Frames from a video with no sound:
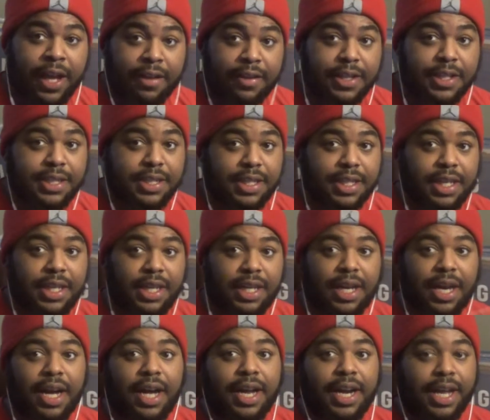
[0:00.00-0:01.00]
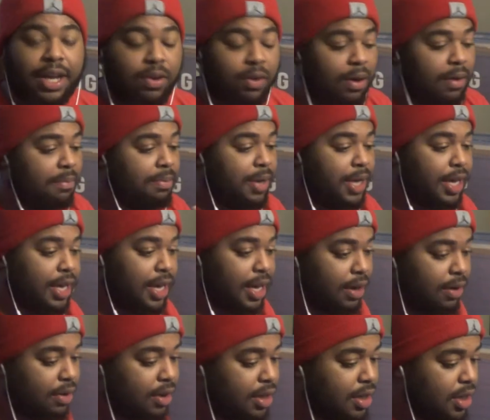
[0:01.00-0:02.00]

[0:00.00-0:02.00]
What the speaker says: have to see how they're going to play it out.